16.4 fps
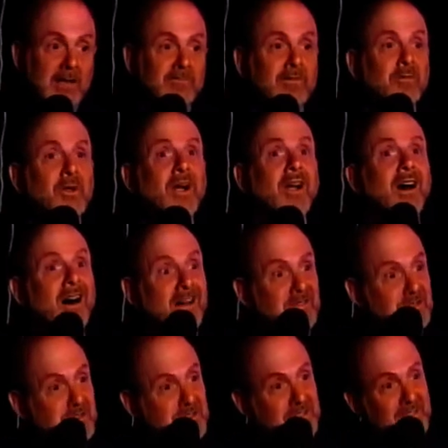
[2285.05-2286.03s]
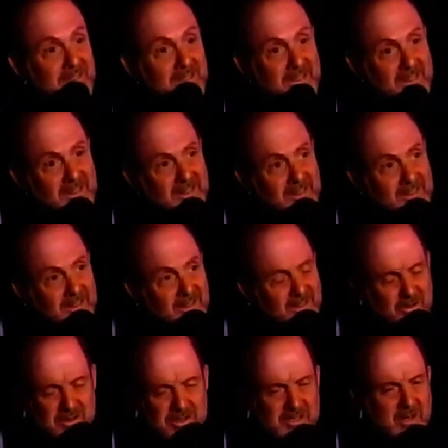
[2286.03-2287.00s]
from the gods.
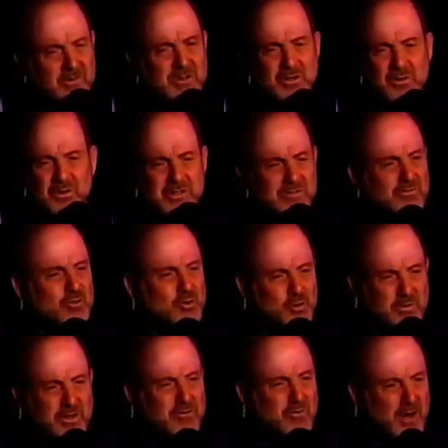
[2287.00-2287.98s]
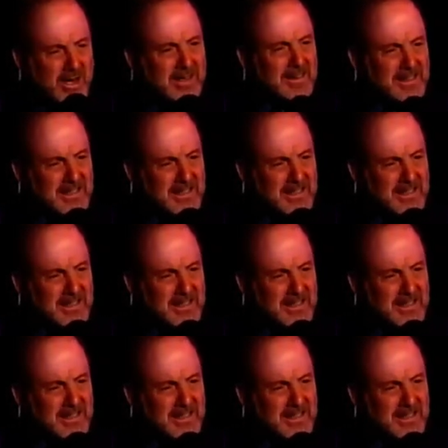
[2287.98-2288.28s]
Those sumptuous ruby red